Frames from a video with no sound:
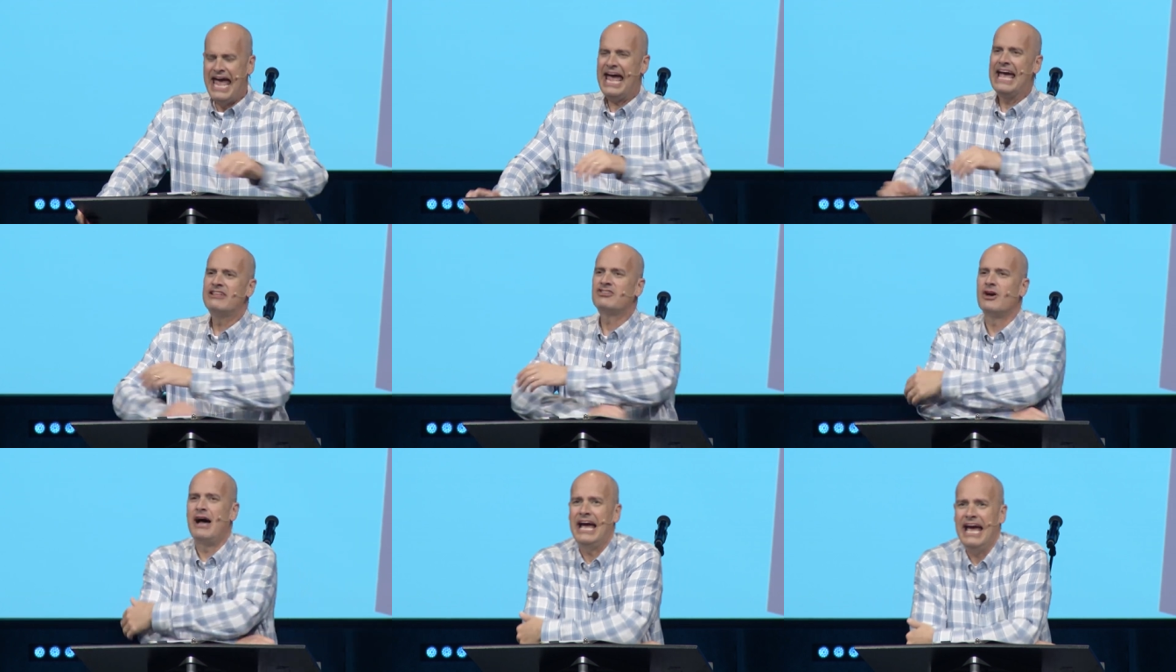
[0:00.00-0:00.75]
And
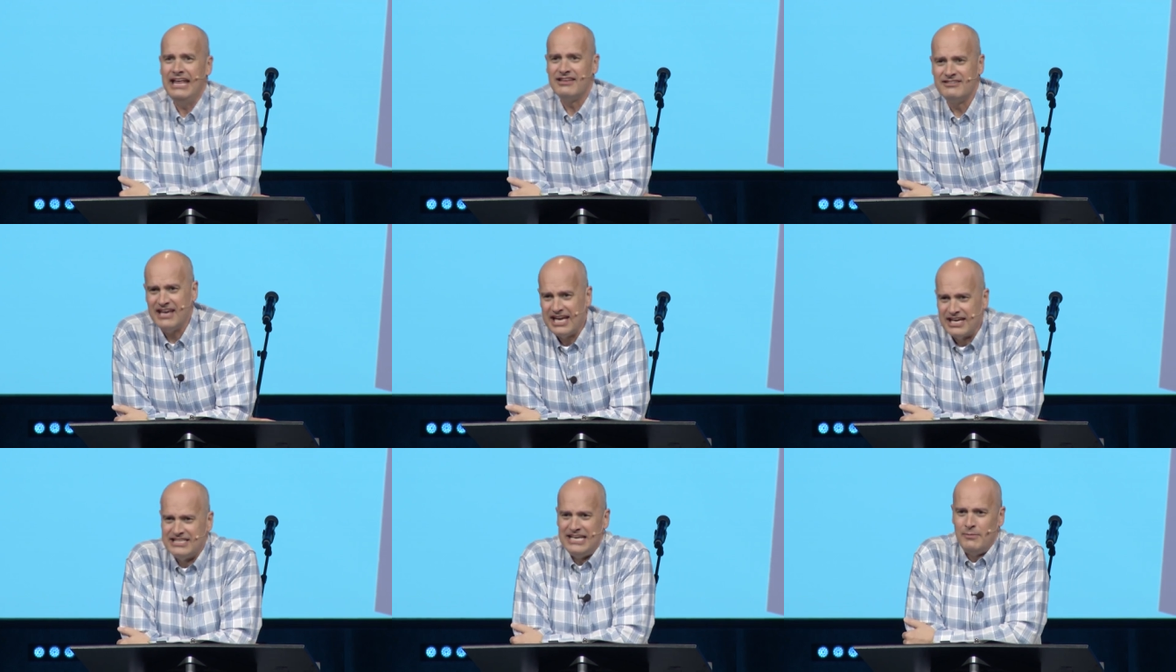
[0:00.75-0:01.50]
so I had to take
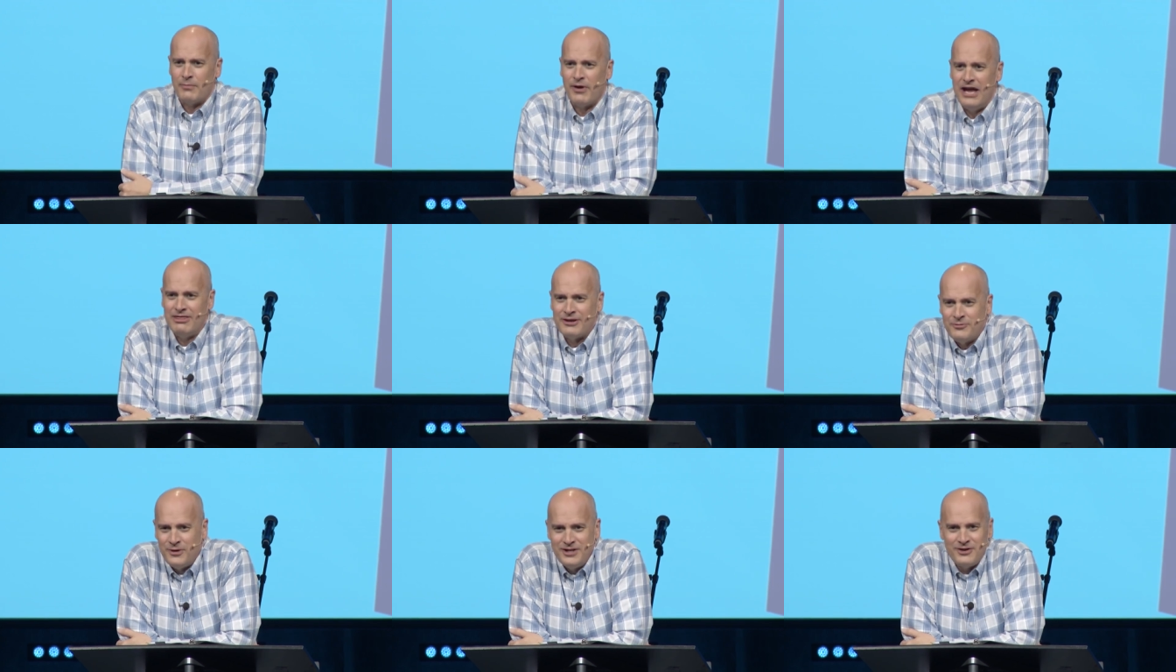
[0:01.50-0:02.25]
a deep breath
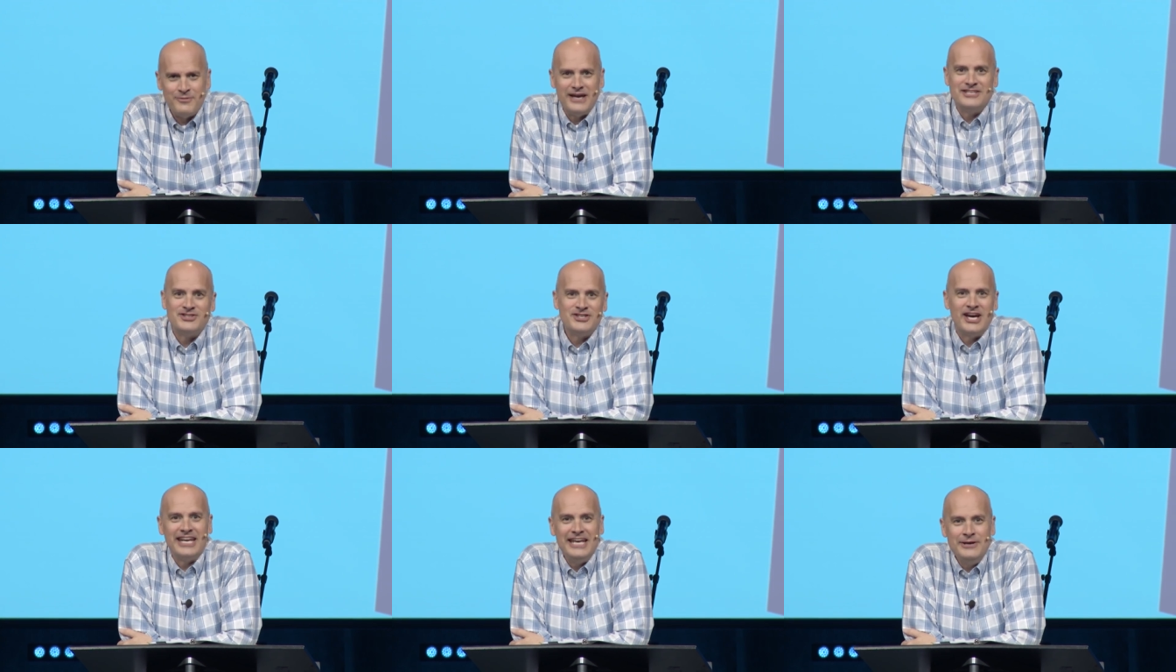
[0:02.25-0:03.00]
and went to my
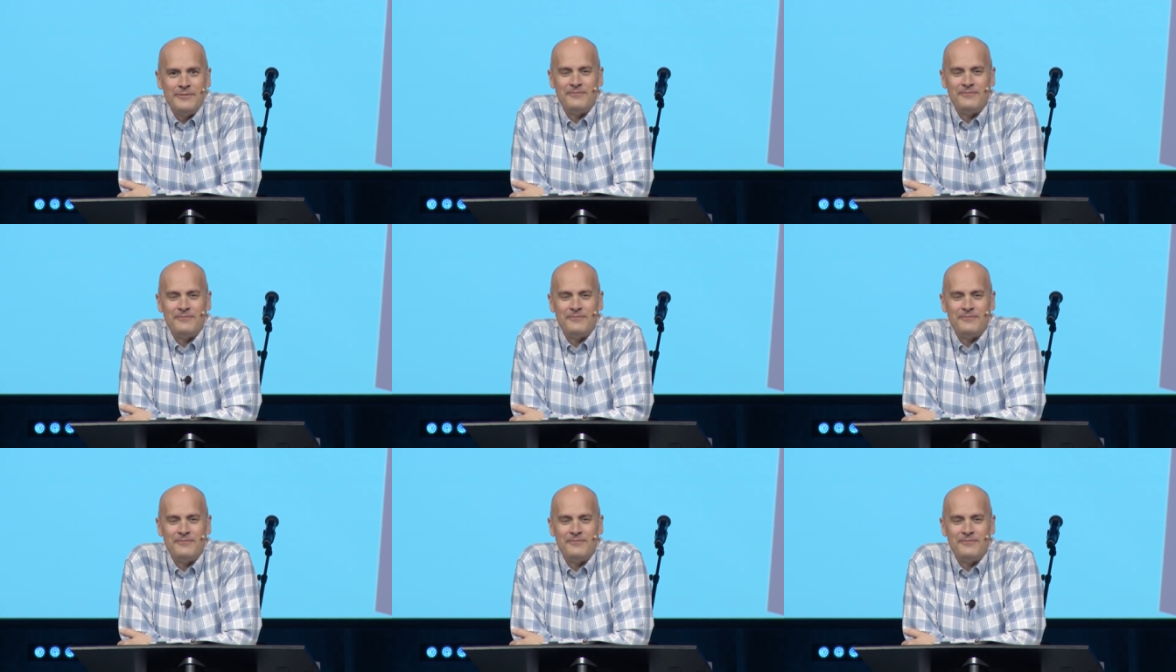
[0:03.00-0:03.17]
study